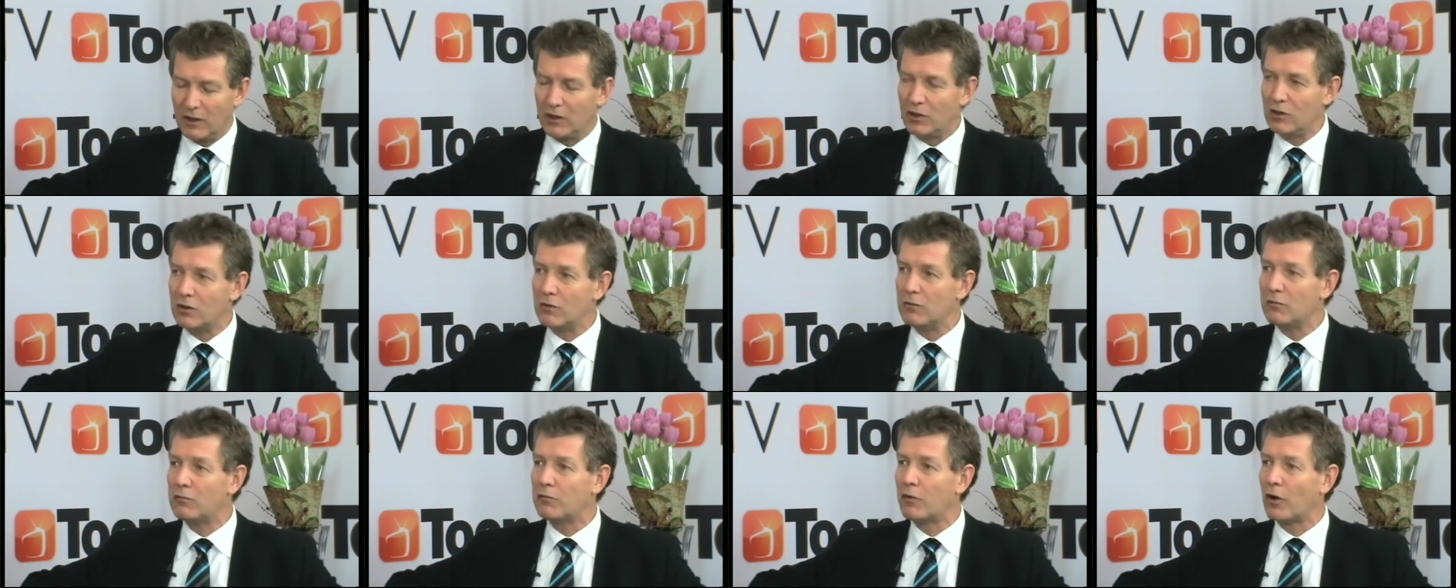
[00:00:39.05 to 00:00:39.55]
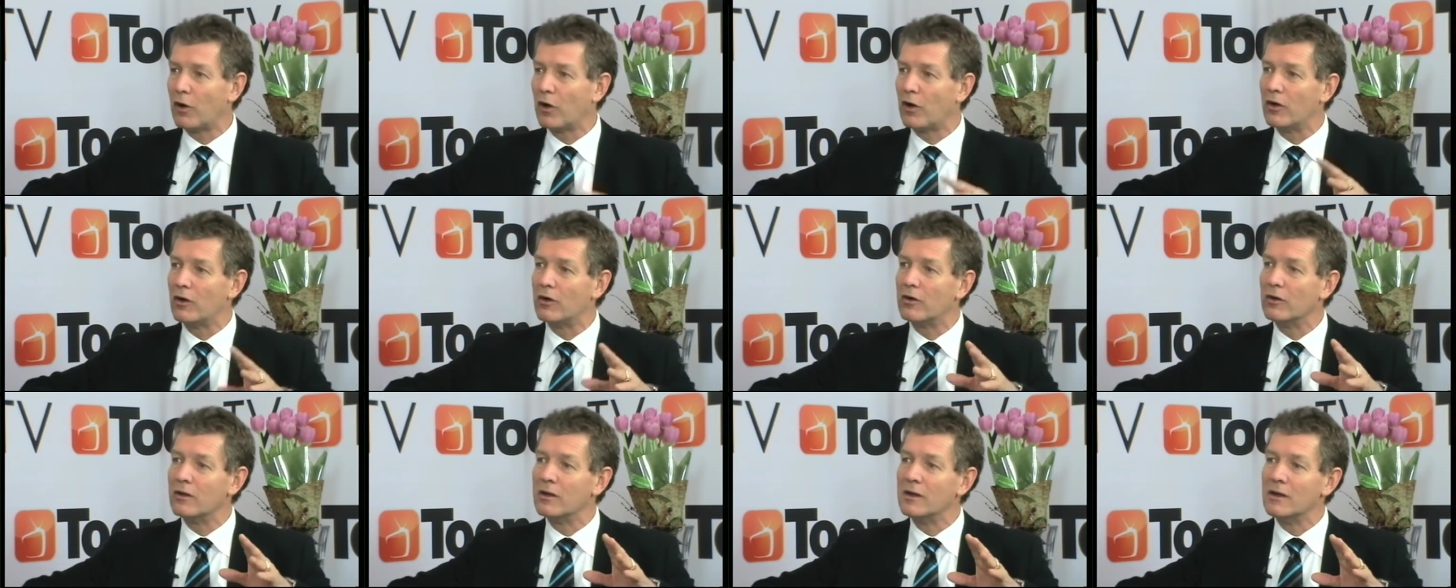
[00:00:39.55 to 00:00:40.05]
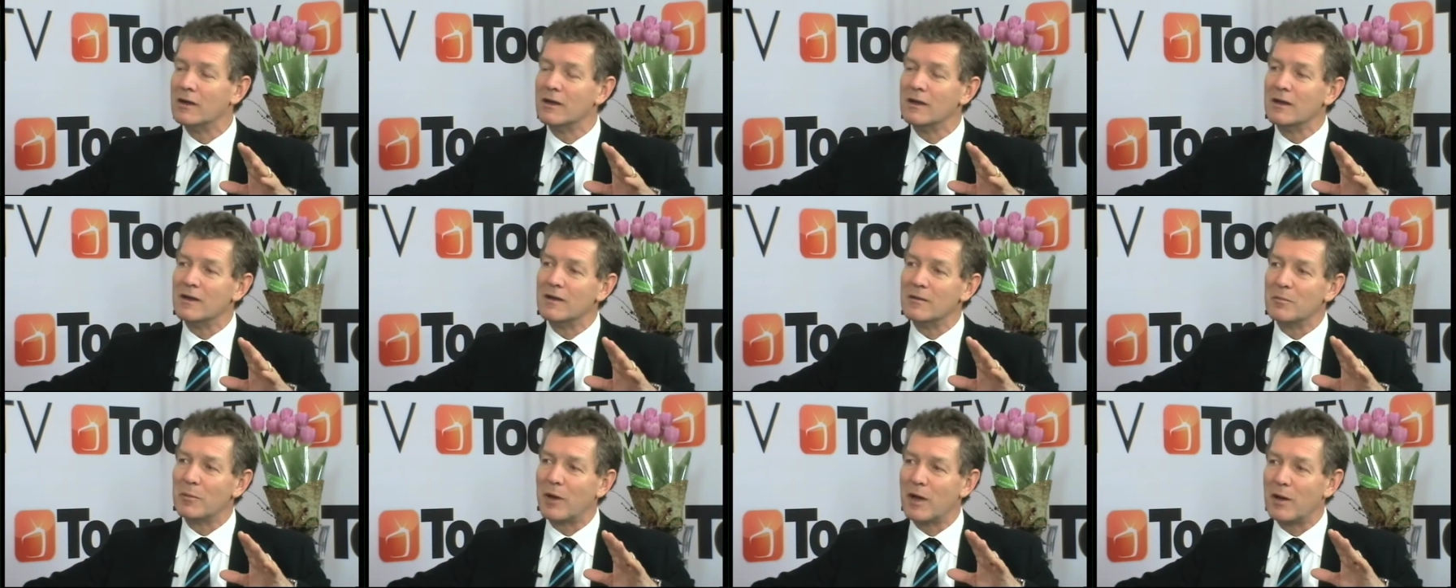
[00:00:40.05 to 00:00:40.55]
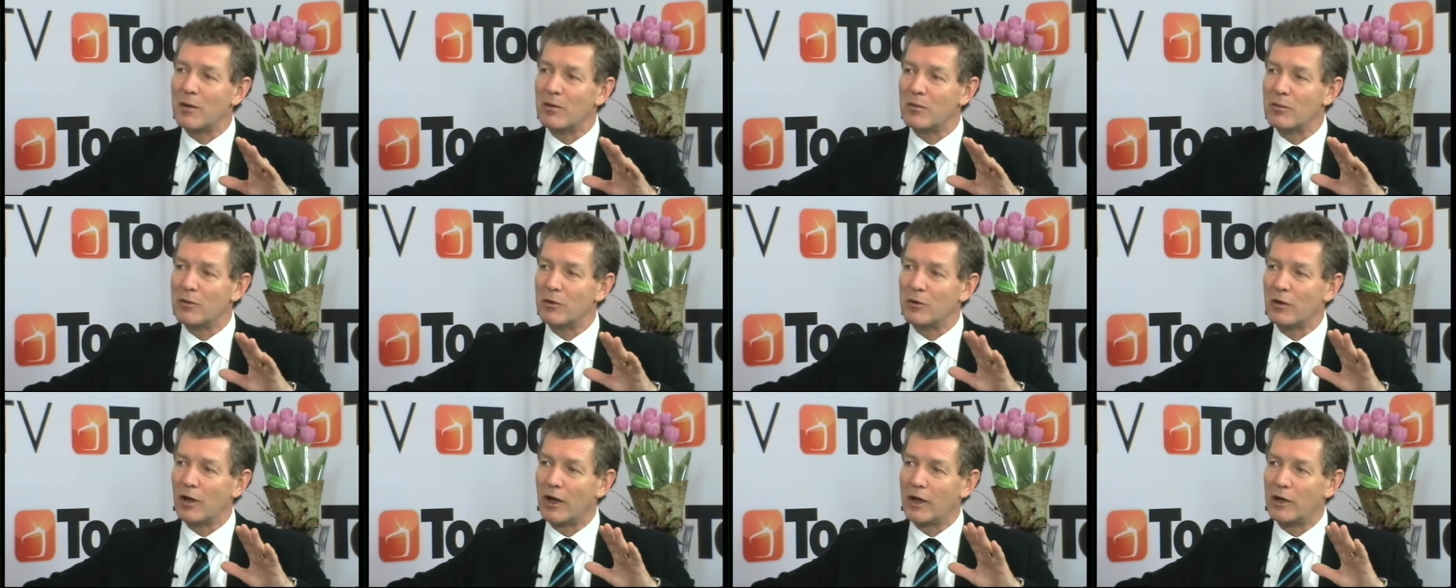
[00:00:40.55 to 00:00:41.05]
You follow people,
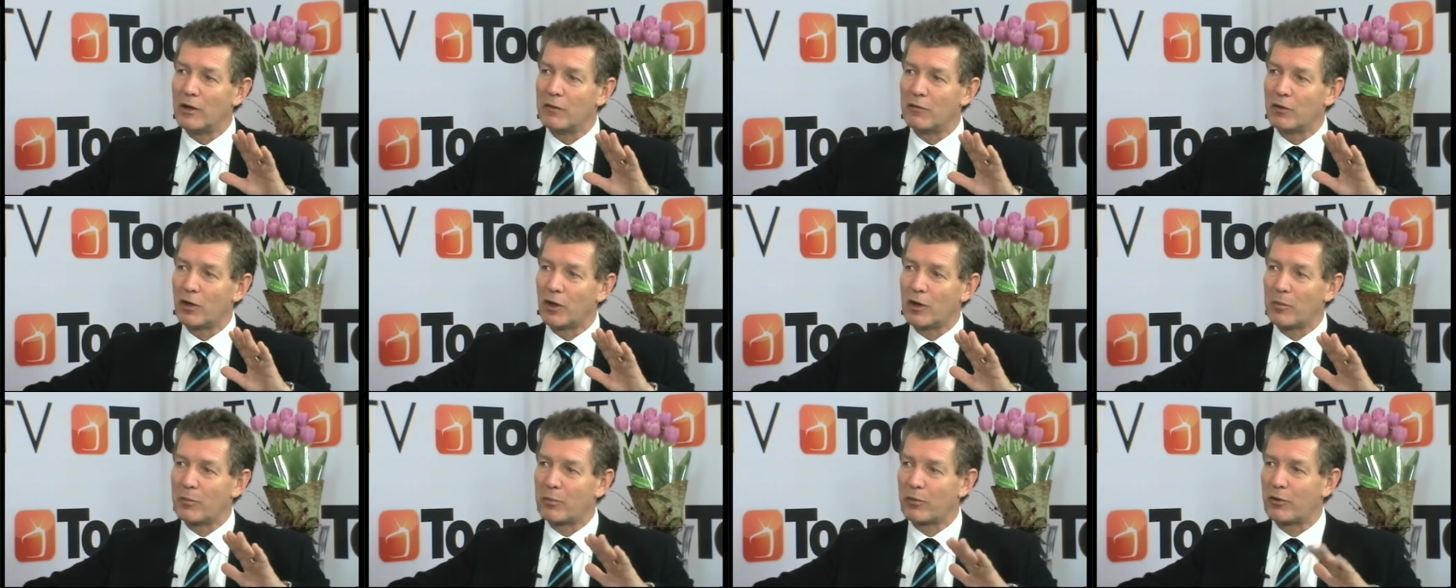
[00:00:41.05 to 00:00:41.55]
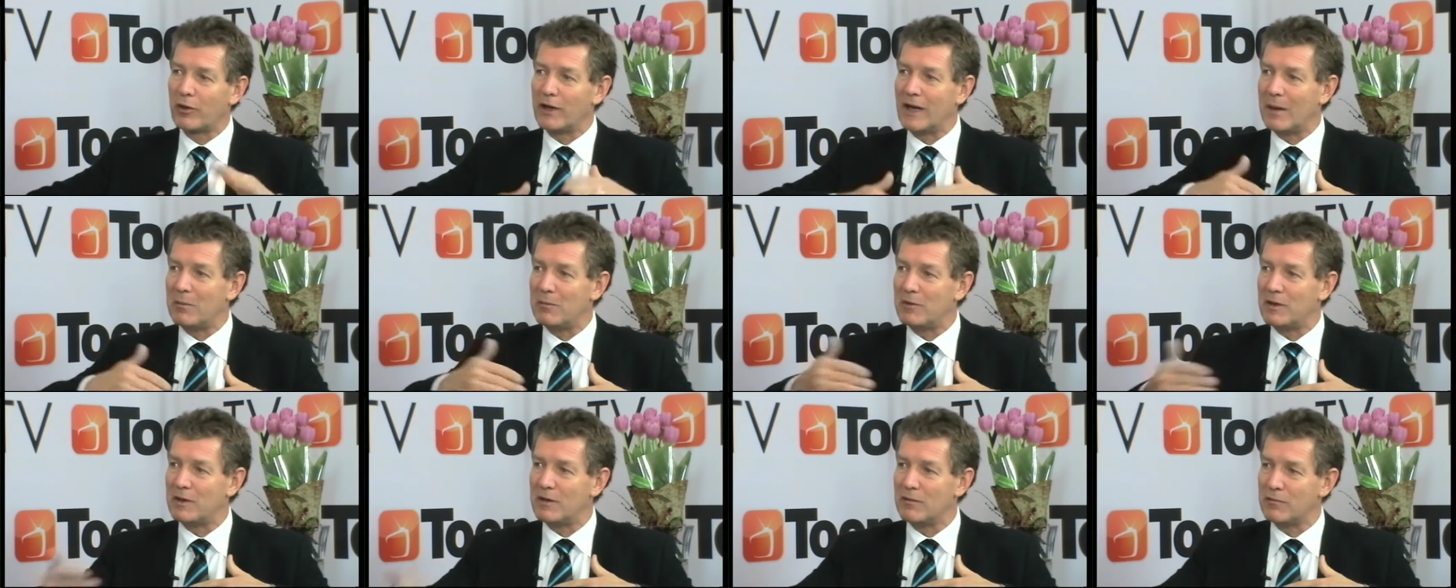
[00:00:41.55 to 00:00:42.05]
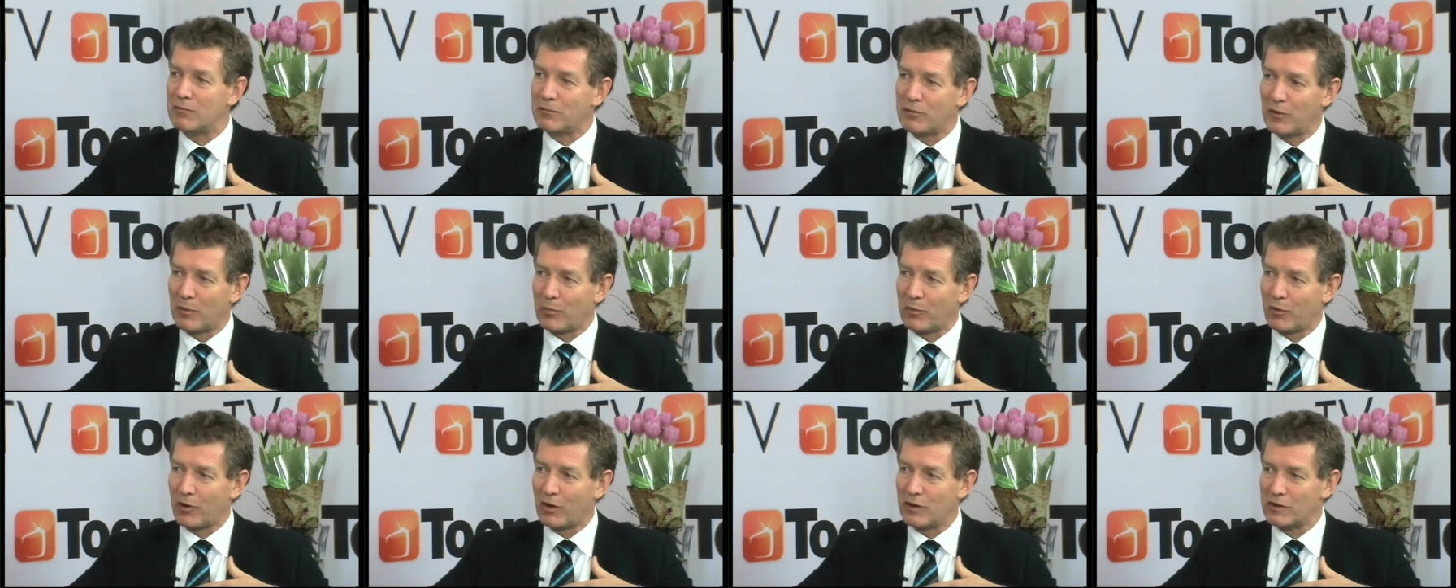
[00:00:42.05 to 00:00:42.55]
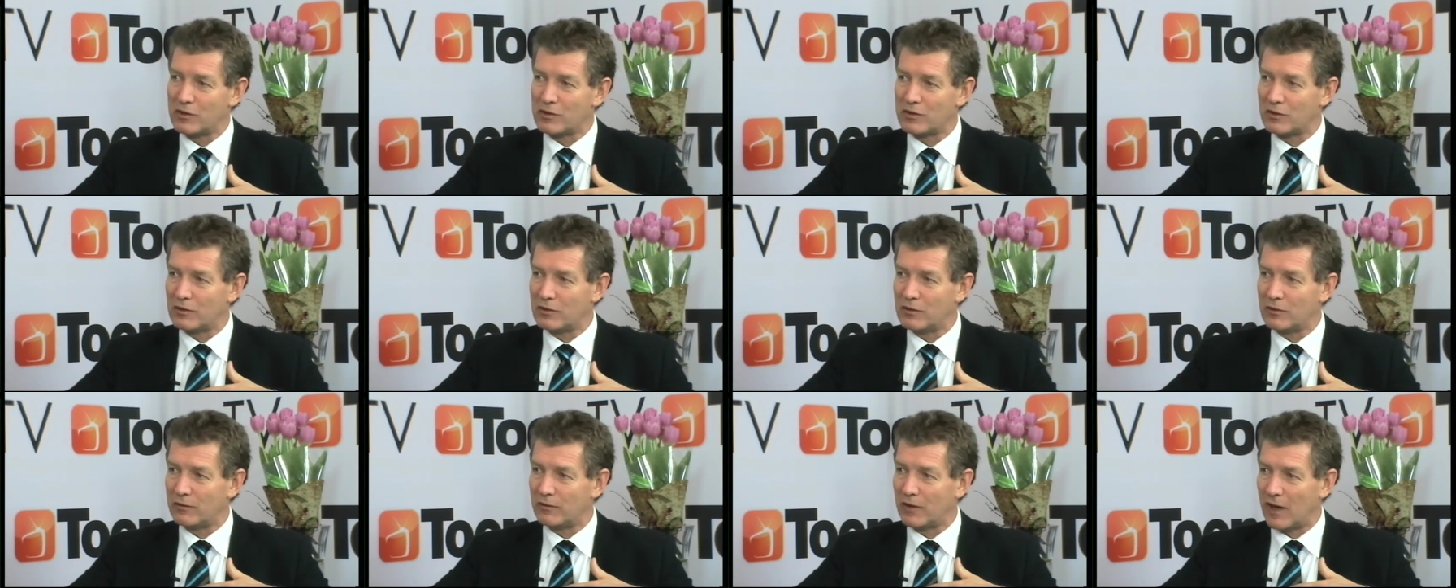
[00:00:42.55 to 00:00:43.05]
like you've got a preemptive approach to
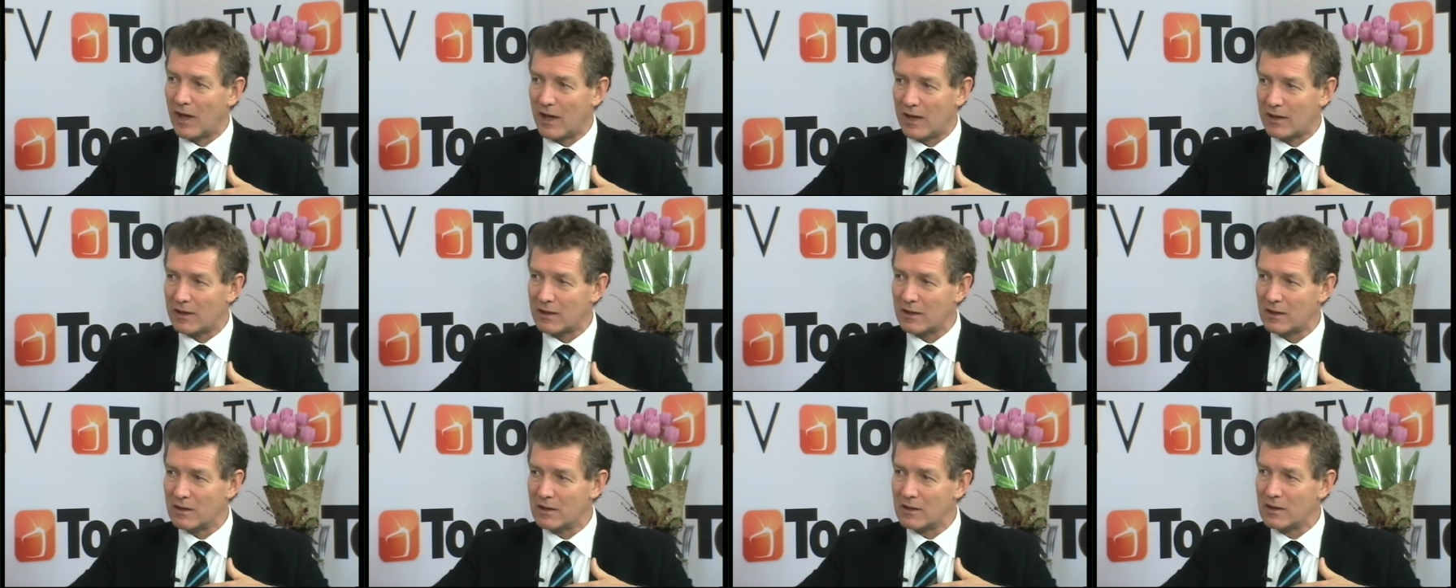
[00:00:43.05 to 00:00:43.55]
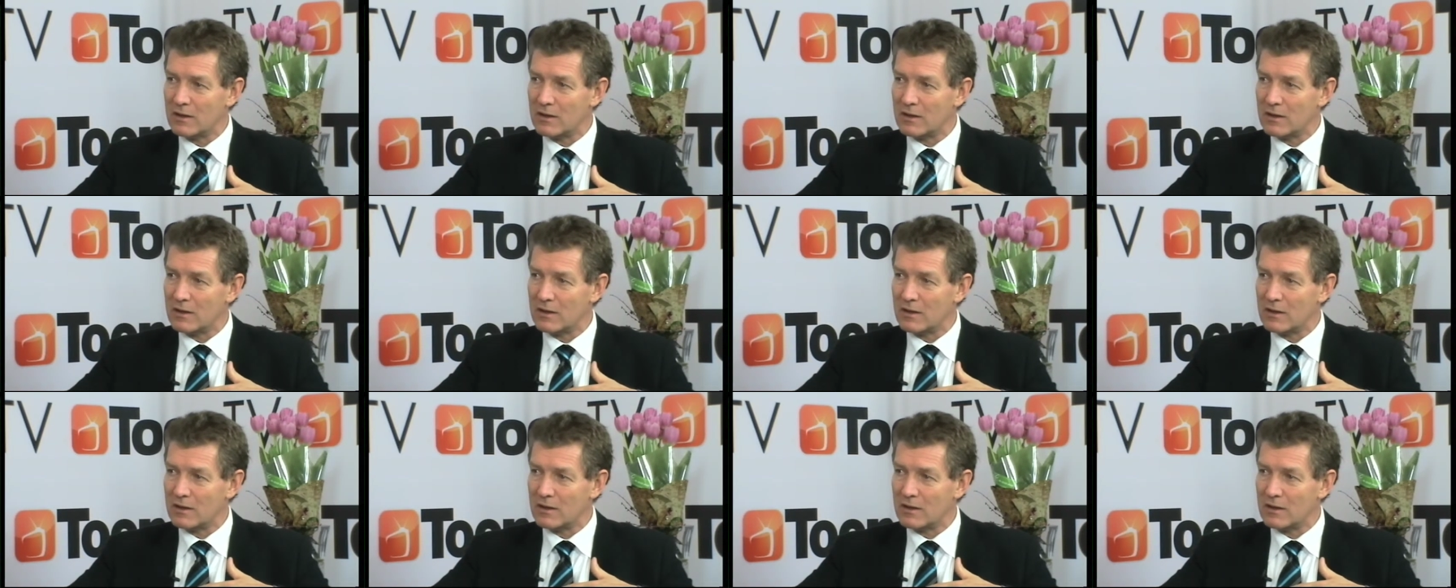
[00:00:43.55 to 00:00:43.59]
your data,